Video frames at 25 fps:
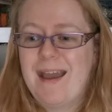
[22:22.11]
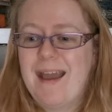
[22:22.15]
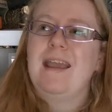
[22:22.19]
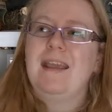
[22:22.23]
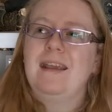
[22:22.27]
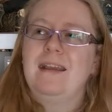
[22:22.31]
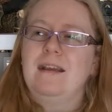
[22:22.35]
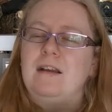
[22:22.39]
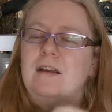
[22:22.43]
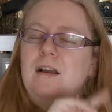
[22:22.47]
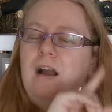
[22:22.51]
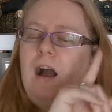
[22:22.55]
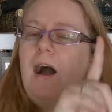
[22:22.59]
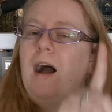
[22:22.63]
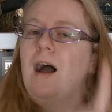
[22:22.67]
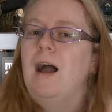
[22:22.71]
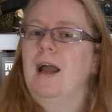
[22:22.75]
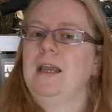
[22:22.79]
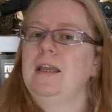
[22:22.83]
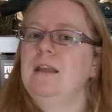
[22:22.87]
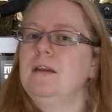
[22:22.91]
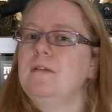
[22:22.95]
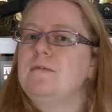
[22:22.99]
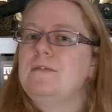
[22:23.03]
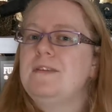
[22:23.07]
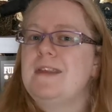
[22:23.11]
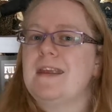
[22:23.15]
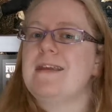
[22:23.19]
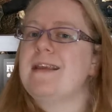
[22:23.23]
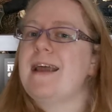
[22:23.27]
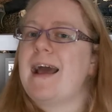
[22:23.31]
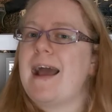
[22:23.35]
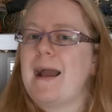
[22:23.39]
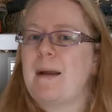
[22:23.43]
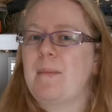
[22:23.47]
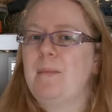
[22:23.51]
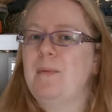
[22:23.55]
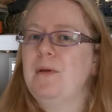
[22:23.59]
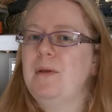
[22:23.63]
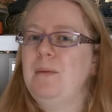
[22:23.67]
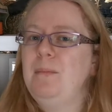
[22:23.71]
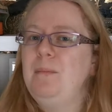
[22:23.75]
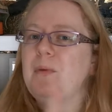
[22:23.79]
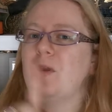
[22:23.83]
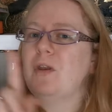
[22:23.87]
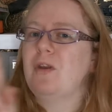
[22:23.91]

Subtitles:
It kind of did happen,